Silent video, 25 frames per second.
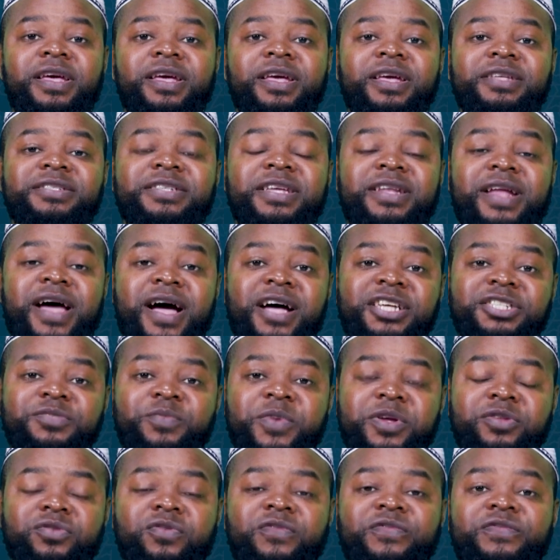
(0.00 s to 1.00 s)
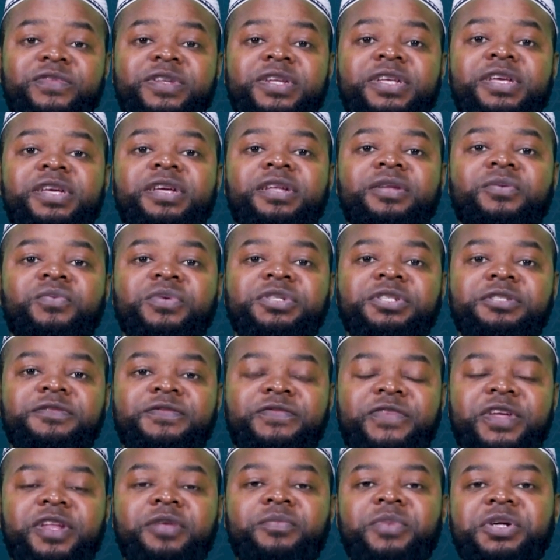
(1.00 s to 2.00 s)
is an aspect of deen, which is
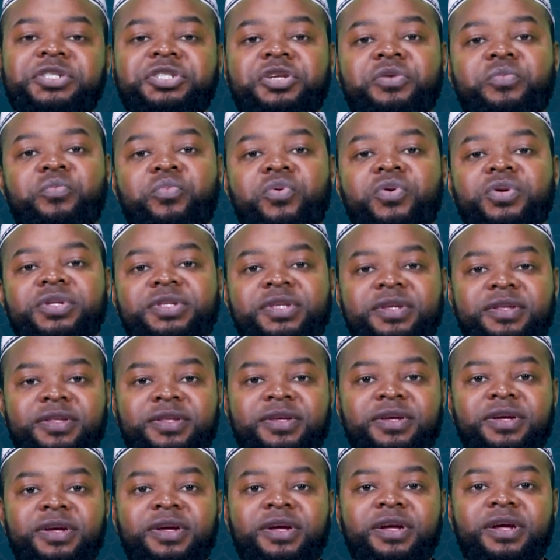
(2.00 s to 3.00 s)
very much important.